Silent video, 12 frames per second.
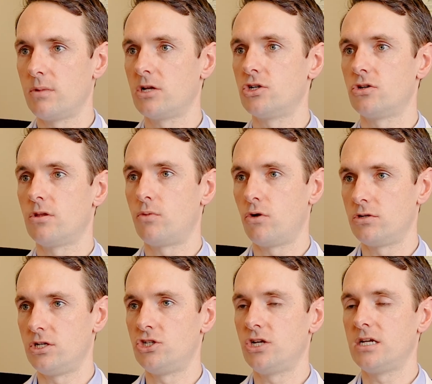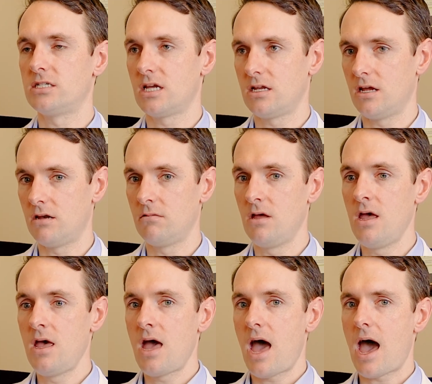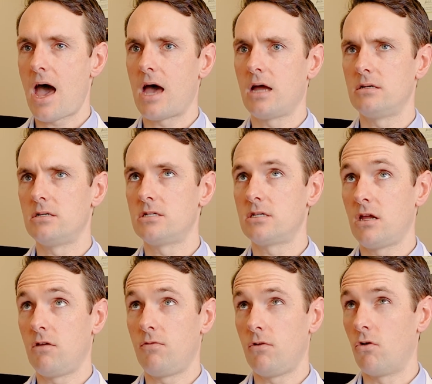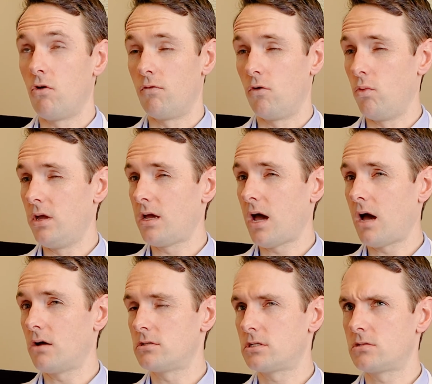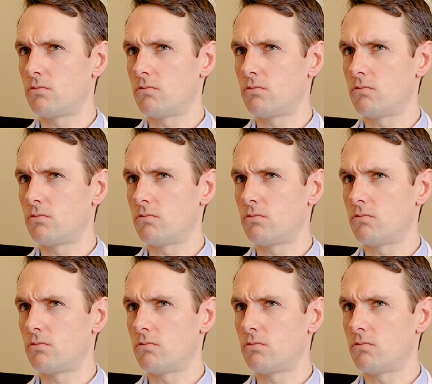making sure the protein shakes get in. And if you're over a week out,